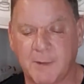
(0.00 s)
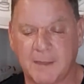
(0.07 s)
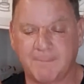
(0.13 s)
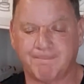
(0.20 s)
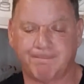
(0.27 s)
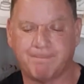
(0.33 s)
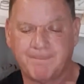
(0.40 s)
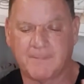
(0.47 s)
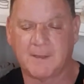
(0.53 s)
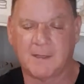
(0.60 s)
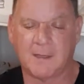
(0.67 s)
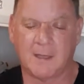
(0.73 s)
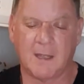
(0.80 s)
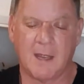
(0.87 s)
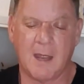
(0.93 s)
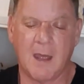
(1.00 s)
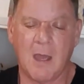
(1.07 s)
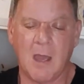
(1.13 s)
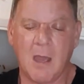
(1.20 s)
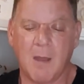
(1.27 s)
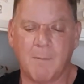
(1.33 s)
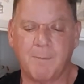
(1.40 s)
but
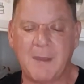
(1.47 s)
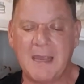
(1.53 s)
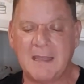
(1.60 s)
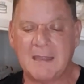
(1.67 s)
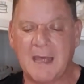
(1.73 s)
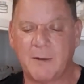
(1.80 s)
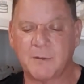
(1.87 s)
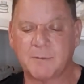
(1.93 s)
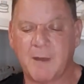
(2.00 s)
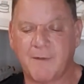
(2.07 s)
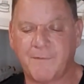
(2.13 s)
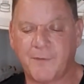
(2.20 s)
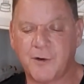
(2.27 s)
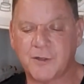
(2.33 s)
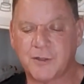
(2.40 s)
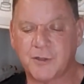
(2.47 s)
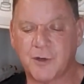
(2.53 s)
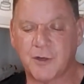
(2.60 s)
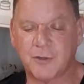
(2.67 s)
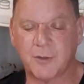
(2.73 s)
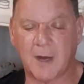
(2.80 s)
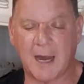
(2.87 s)
being that it was my first
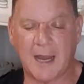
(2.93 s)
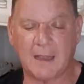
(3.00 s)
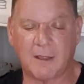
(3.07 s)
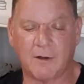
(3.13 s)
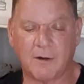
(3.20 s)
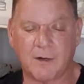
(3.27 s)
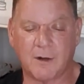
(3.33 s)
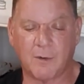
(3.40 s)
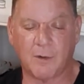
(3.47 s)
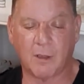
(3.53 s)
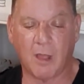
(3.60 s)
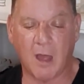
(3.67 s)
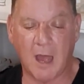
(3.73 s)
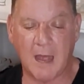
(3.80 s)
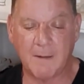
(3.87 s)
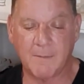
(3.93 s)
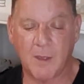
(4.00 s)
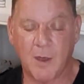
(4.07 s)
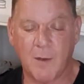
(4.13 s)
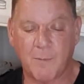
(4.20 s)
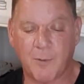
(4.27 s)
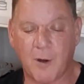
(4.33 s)
surgery, I learned a lot.
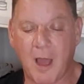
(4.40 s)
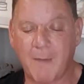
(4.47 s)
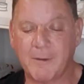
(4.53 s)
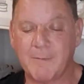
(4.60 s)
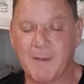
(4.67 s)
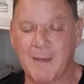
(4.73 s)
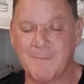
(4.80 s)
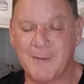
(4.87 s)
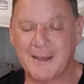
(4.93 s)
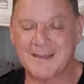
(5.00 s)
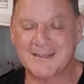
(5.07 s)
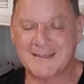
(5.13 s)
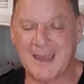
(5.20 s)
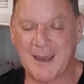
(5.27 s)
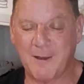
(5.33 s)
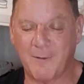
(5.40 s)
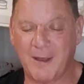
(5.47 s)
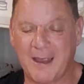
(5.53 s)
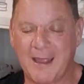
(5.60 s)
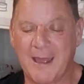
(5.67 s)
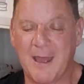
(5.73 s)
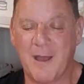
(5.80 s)
Probably my biggest
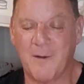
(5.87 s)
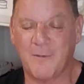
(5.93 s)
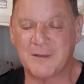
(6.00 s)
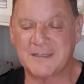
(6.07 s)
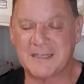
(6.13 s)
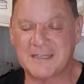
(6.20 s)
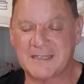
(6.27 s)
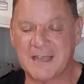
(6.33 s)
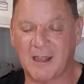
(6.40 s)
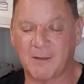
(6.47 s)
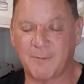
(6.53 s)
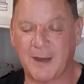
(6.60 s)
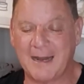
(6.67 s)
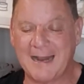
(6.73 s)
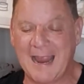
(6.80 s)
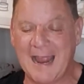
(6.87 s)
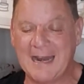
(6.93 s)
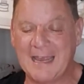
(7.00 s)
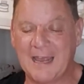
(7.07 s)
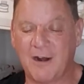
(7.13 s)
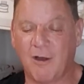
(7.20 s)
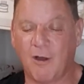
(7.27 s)
takeaway was to celebrate
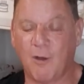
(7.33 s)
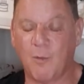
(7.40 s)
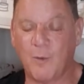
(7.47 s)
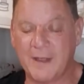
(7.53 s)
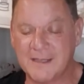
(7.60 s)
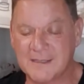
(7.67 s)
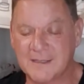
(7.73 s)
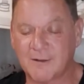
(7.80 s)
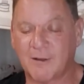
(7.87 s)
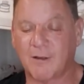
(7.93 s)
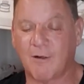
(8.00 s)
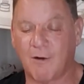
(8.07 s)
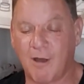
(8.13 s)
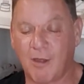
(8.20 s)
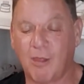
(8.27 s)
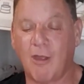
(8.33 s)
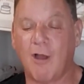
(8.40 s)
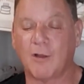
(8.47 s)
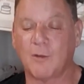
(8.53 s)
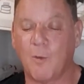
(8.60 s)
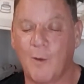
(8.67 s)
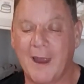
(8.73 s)
any and all wins
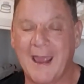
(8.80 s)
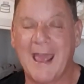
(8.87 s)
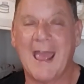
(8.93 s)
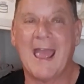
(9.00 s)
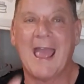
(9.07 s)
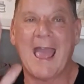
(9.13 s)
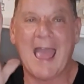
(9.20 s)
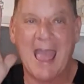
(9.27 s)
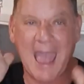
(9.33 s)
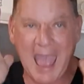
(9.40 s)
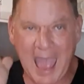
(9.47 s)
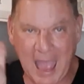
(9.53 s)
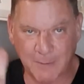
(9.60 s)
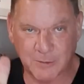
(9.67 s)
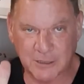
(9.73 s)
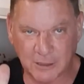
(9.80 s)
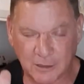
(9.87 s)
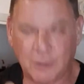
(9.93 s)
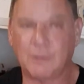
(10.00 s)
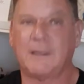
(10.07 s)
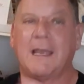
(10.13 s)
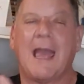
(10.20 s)
along the way.
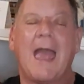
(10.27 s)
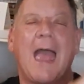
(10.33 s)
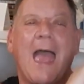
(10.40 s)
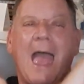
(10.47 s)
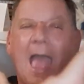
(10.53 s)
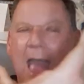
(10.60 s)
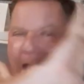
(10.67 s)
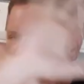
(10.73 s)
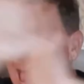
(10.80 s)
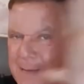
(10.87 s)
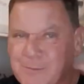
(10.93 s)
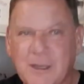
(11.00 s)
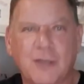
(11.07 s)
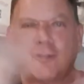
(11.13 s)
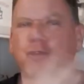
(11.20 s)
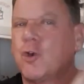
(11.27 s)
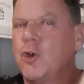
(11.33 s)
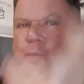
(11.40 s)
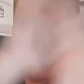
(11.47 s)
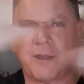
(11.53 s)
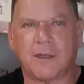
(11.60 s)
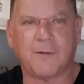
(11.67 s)
Absolutely. Ab-
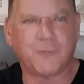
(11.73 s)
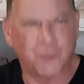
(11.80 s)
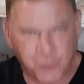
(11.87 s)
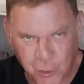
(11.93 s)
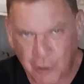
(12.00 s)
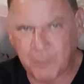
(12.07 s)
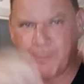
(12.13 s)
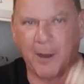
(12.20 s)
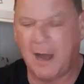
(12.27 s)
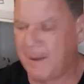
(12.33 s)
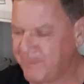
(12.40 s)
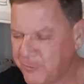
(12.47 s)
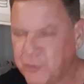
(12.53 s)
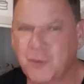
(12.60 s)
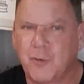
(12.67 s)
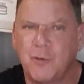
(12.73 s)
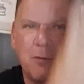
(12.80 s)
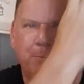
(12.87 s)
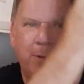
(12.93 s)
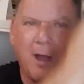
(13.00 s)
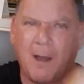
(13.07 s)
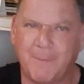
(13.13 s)
truth. Truth bomb.
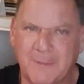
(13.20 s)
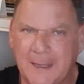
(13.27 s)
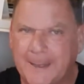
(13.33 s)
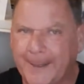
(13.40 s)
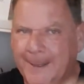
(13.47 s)
Truth bomb.